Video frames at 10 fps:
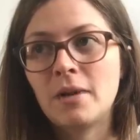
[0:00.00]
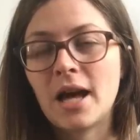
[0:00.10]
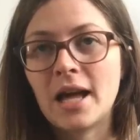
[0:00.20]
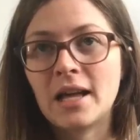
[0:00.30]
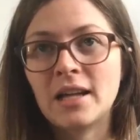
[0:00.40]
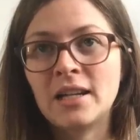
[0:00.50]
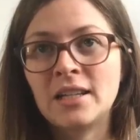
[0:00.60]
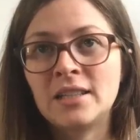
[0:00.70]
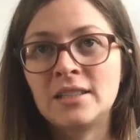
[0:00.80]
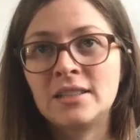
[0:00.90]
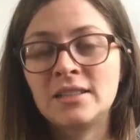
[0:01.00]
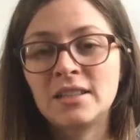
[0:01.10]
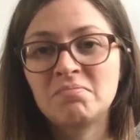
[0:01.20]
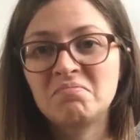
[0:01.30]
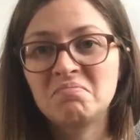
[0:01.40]
And
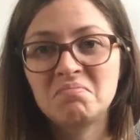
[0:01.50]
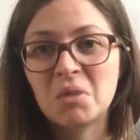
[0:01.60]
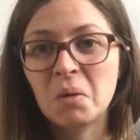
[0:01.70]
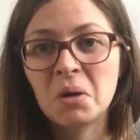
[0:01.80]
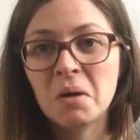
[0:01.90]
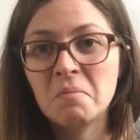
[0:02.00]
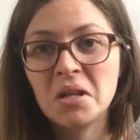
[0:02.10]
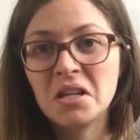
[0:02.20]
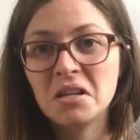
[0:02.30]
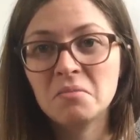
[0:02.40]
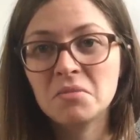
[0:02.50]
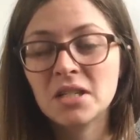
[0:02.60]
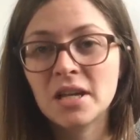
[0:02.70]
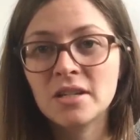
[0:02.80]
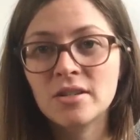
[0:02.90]
probably a
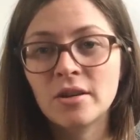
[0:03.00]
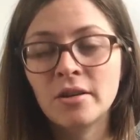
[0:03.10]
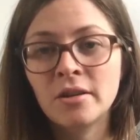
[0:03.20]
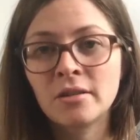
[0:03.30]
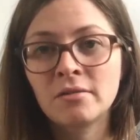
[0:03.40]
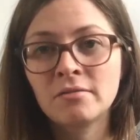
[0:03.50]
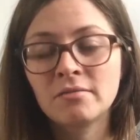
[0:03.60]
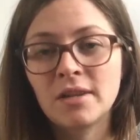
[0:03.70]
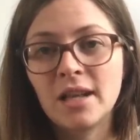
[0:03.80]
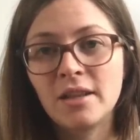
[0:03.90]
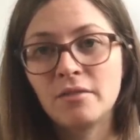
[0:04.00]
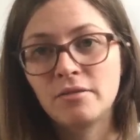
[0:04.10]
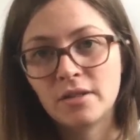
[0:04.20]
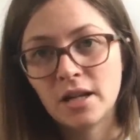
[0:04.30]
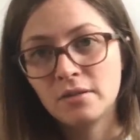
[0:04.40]
medium-sized town. I
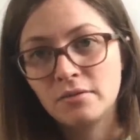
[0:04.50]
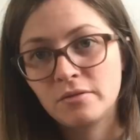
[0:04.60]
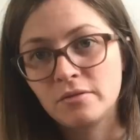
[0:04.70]
live kind